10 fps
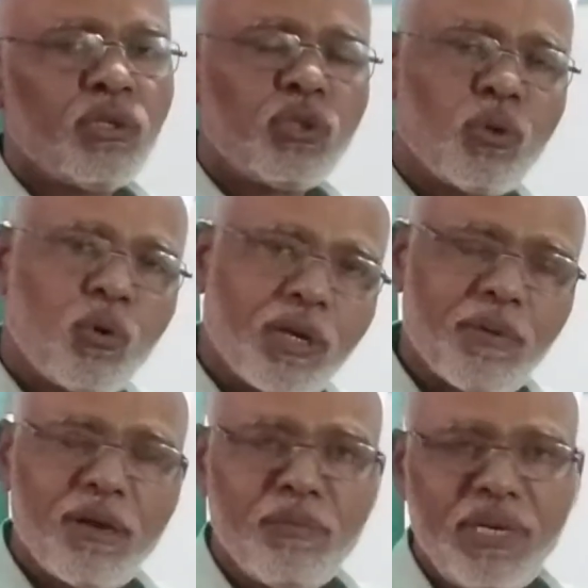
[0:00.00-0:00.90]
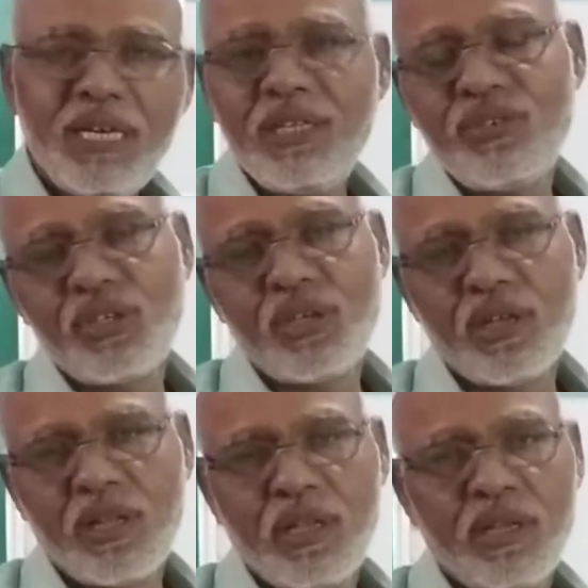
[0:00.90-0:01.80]
Suitable means,
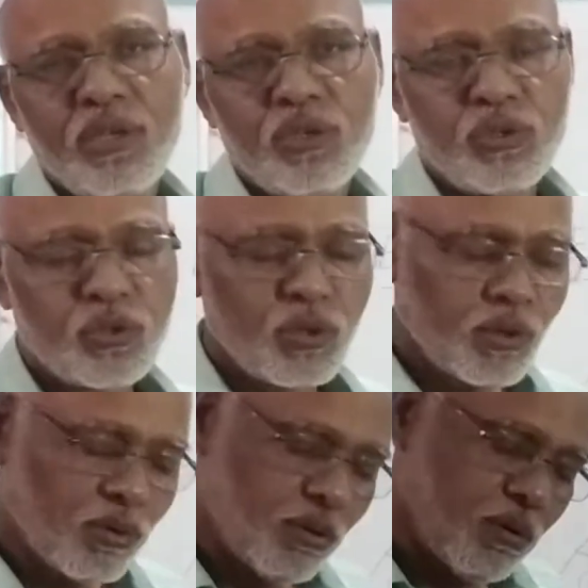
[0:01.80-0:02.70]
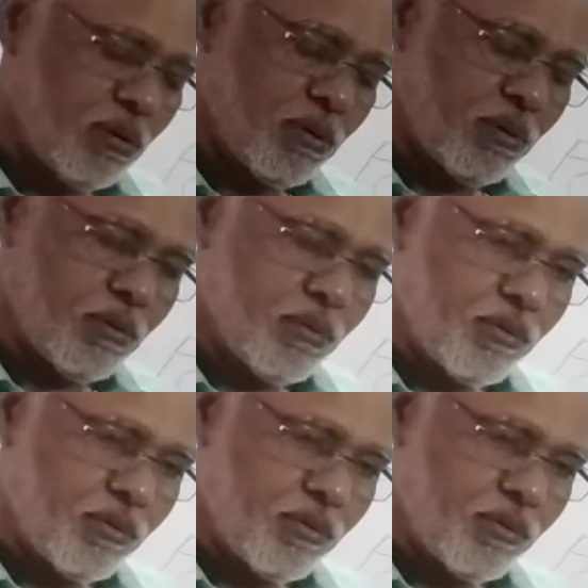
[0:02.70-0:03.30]
so